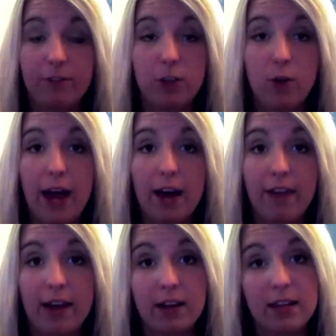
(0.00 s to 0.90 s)
if you have
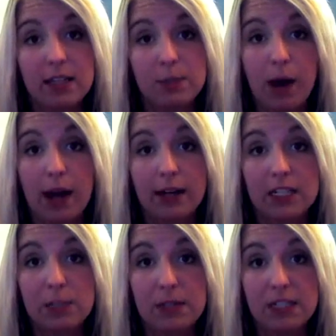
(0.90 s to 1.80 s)
any of these
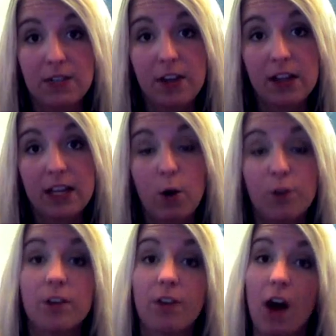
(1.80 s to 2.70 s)
products specifically, or
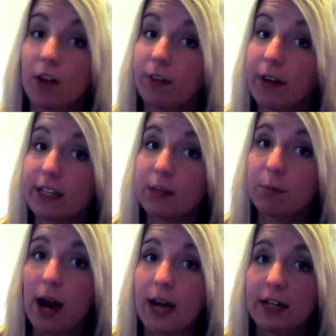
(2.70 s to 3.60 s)
if you have other Redken
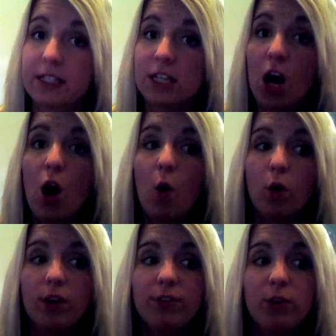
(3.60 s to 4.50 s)
products,
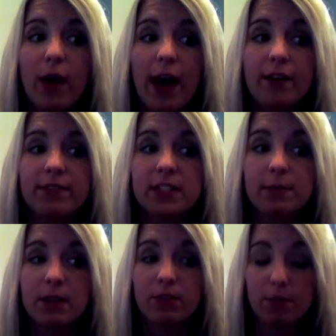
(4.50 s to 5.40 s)
or if you have
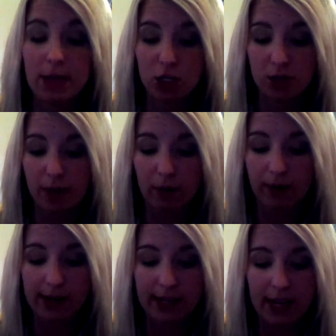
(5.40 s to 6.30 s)
some information about
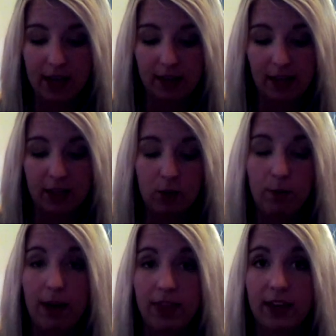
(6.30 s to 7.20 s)
Redken that you
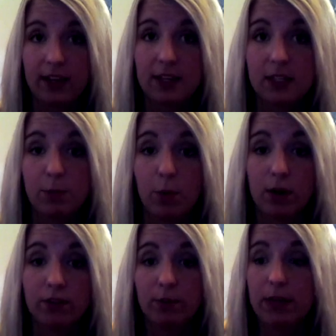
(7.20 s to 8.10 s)
might think is
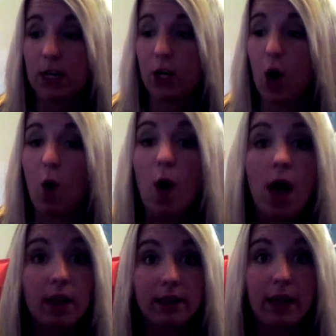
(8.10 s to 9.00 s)
important for me to know,
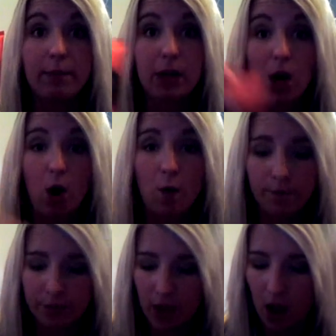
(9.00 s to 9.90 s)
let me know.
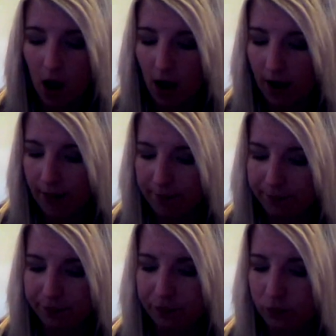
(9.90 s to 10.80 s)

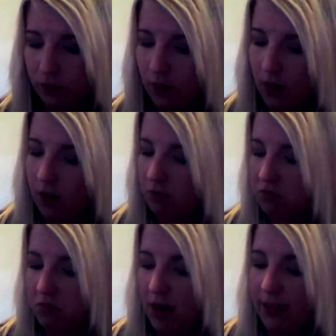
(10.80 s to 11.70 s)

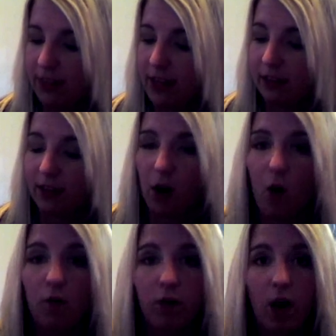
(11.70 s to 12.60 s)
I think that
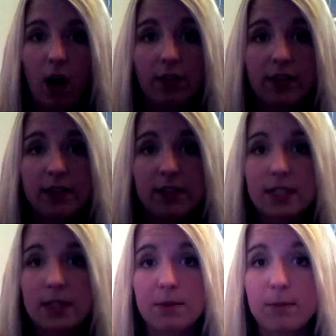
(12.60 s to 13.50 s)
overall these
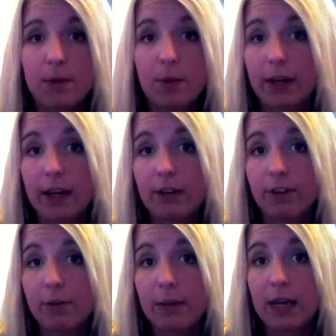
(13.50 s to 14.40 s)
seem to be working
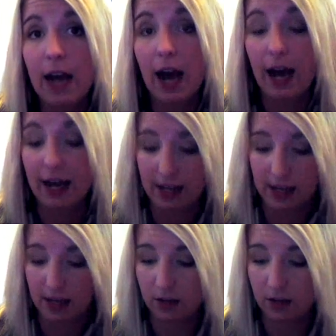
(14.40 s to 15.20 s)
for me. I